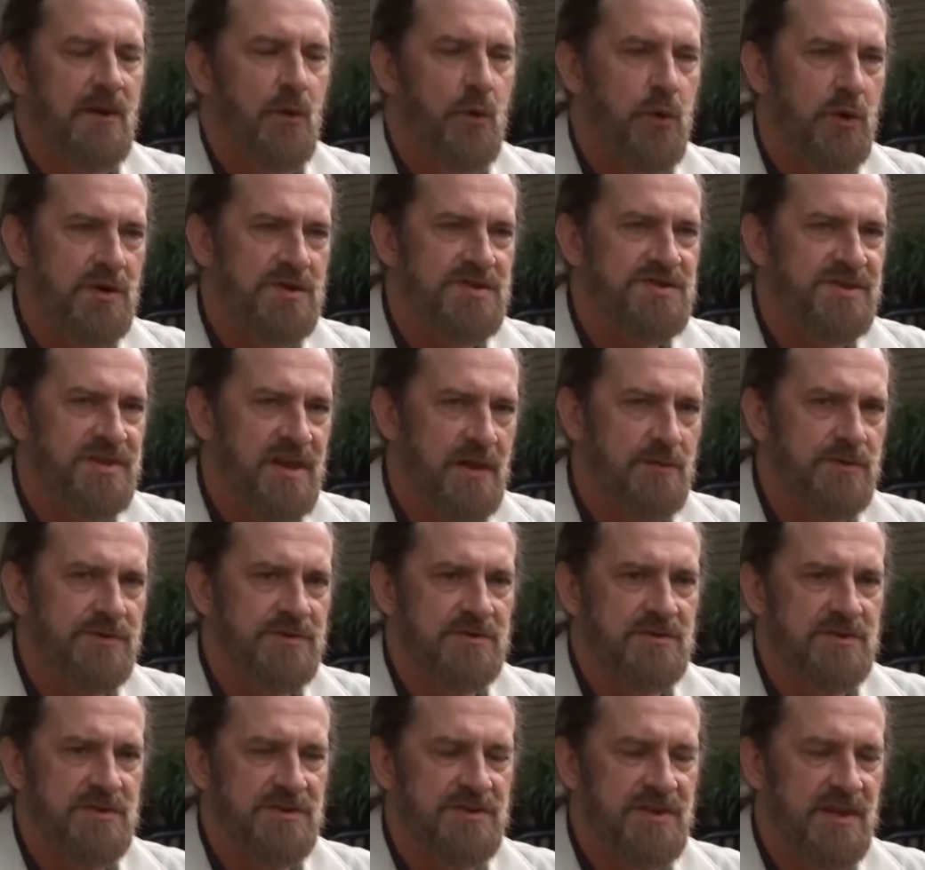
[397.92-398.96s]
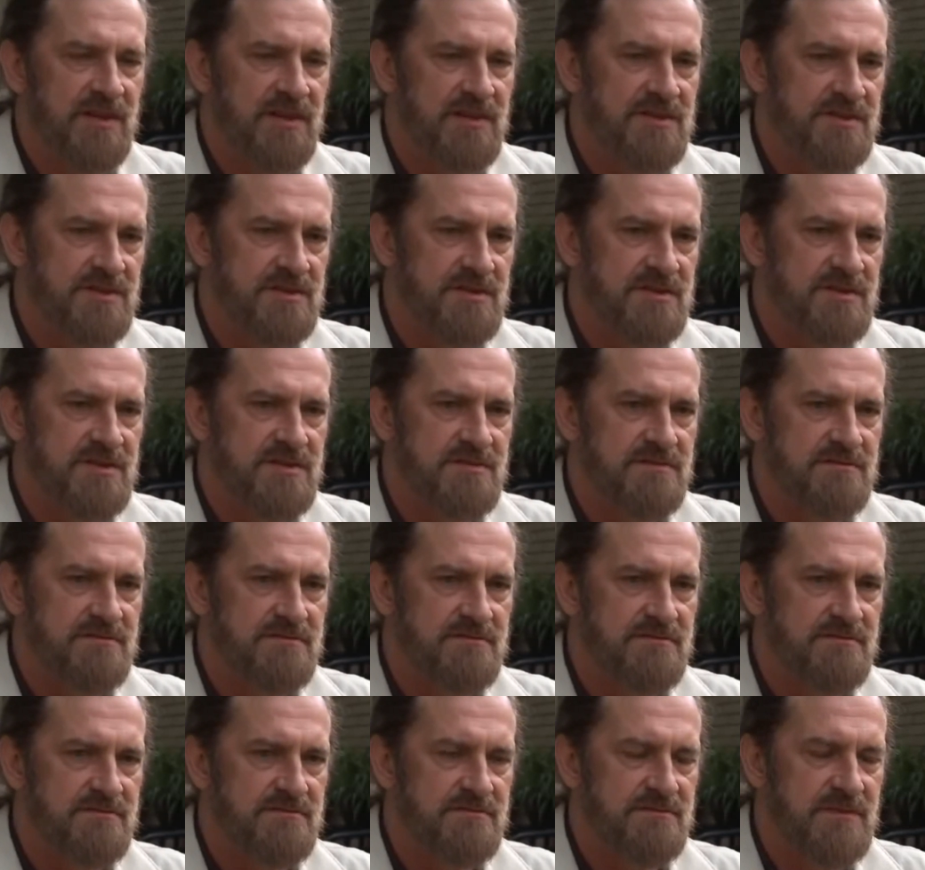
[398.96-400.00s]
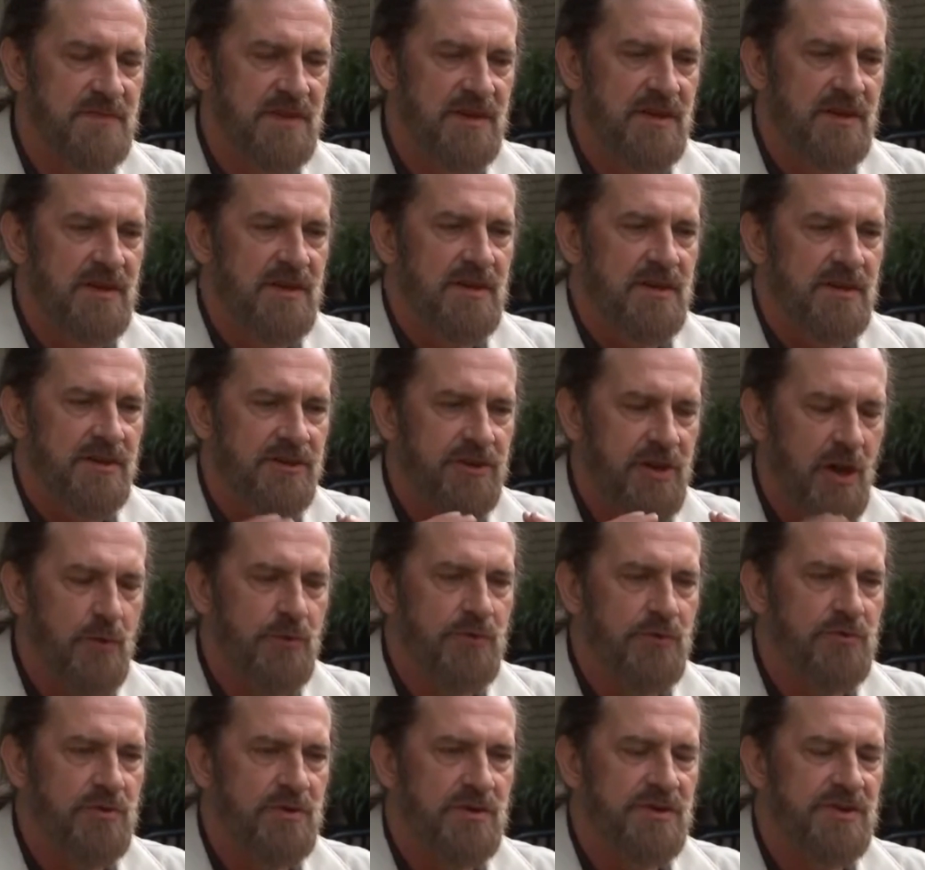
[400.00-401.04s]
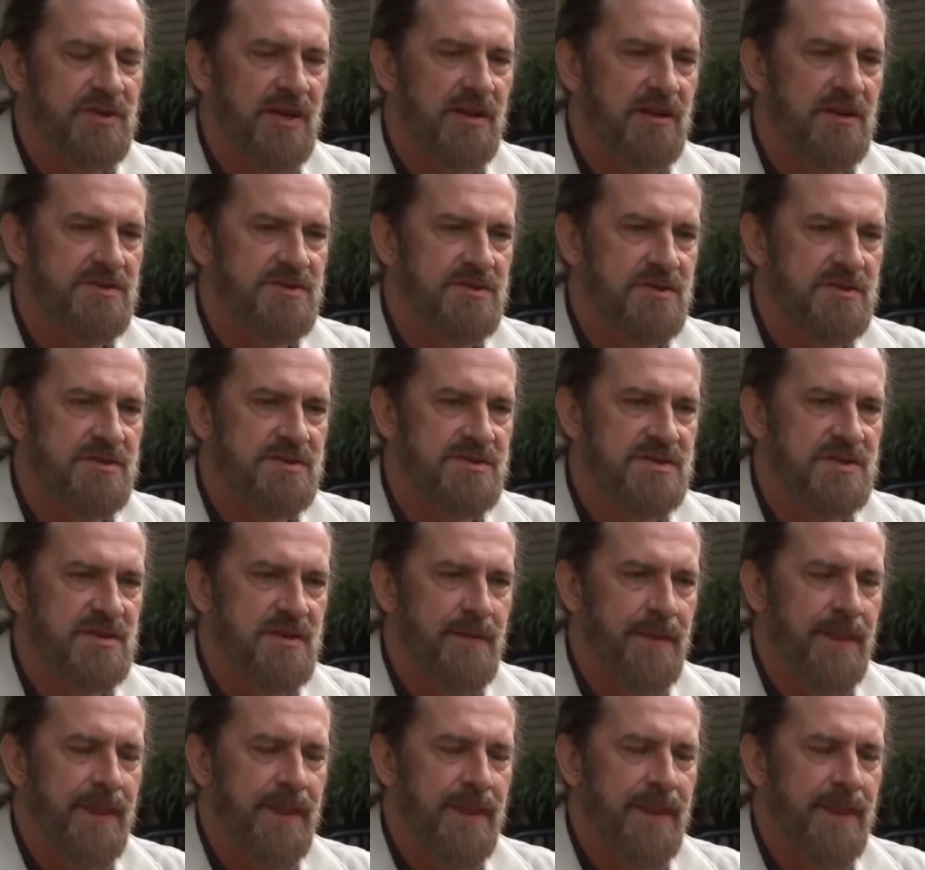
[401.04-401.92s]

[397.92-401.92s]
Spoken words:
What is counterintelligence? Counterintelligence,